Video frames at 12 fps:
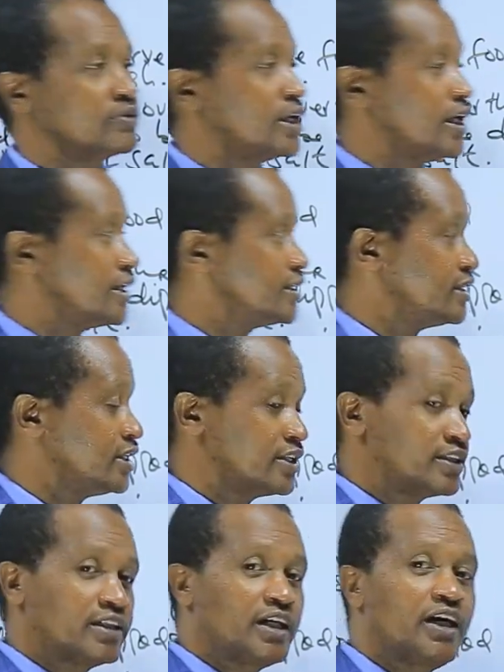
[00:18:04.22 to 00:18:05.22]

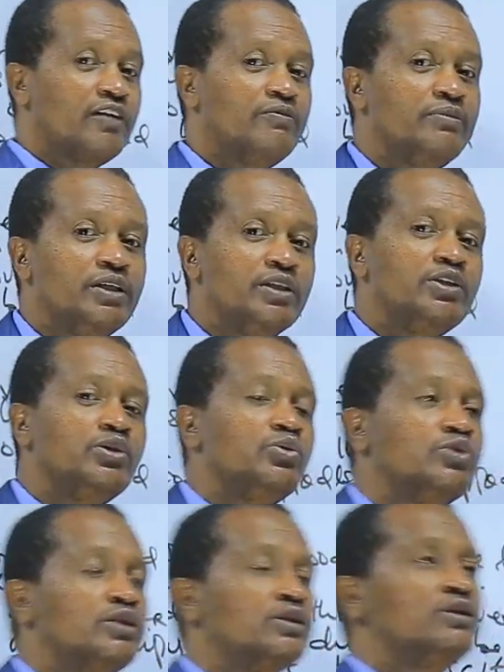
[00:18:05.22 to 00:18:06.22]
Ashes have been
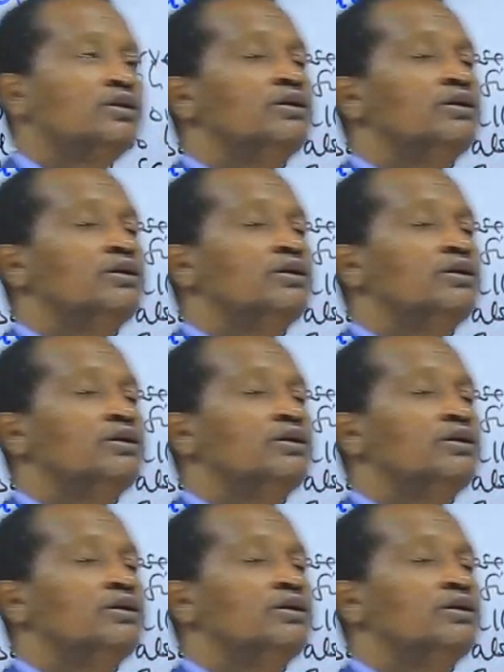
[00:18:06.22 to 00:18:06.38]
used